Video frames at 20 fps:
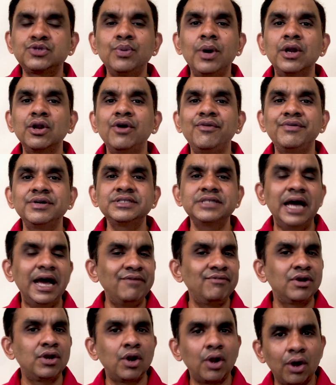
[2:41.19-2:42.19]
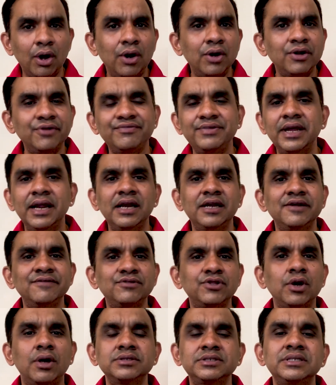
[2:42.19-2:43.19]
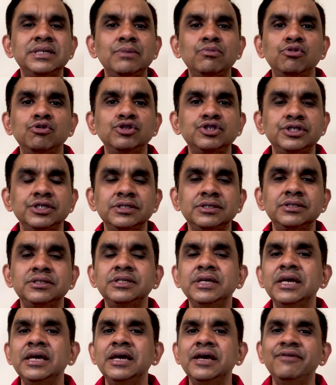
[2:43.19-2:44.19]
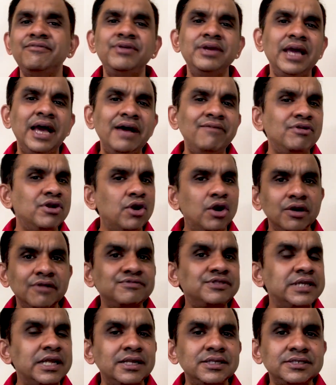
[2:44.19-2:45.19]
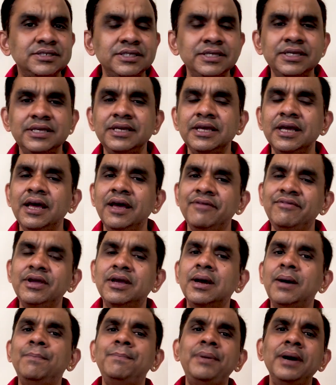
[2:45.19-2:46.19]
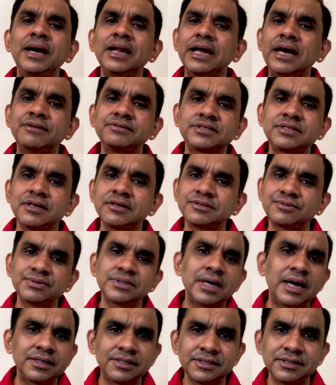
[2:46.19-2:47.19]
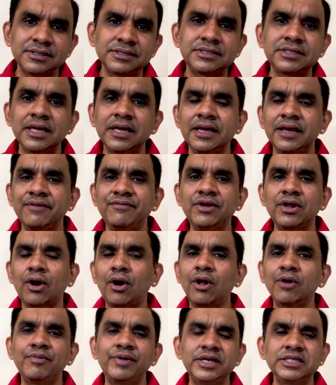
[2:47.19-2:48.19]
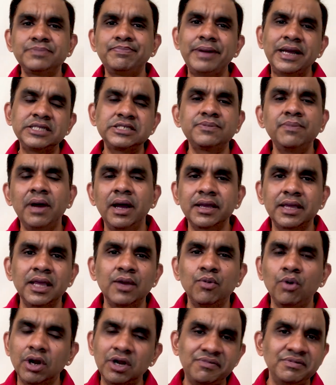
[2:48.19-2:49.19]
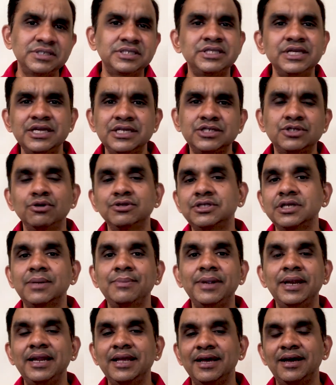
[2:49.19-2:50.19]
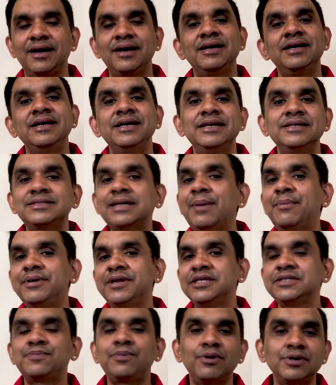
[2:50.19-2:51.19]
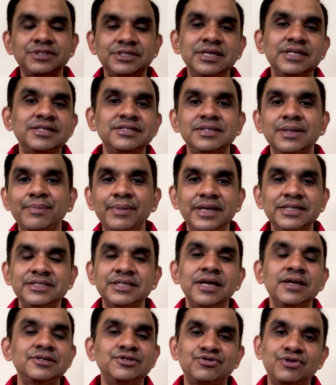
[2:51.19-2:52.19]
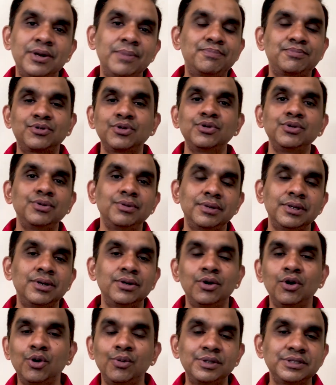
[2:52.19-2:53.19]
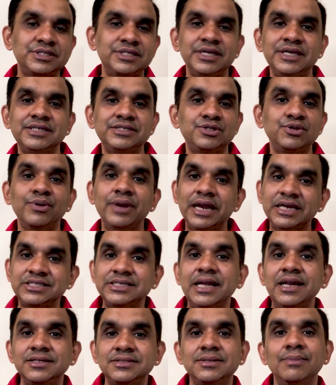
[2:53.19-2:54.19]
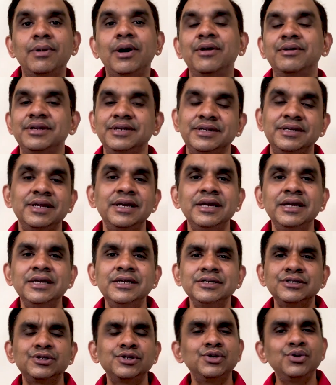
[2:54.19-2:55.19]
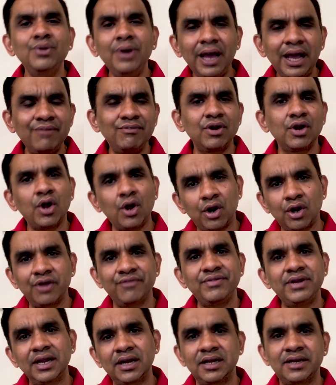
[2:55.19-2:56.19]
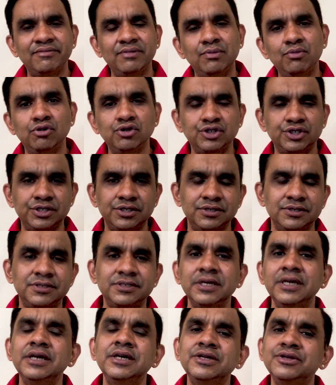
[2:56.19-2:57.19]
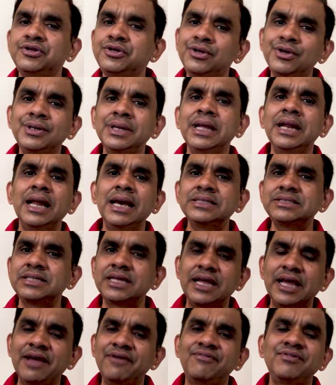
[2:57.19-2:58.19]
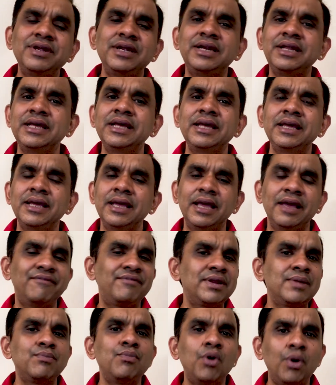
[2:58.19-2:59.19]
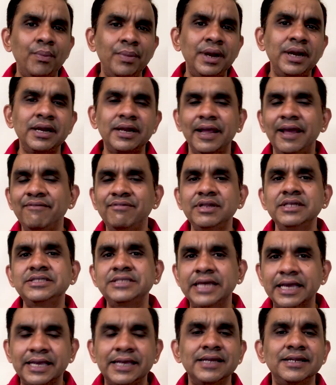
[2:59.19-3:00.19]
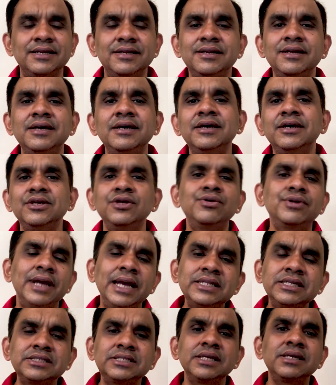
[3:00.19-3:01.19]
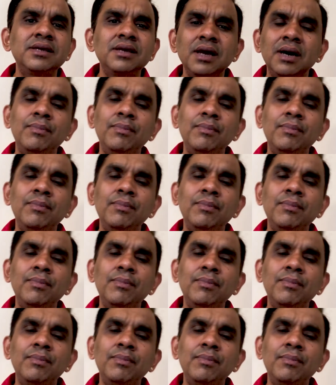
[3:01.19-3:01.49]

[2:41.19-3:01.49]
one of us have a lot of negative thoughts and emotions. We have a lot of jealousy. We compare ourselves with others. We are always benchmarking what we see in social media. Somebody is posting this amazing trip to overseas. You get jealous about it. So you have a lot of negative emotions. Do you realize that every day, every moment, every second, you're either thinking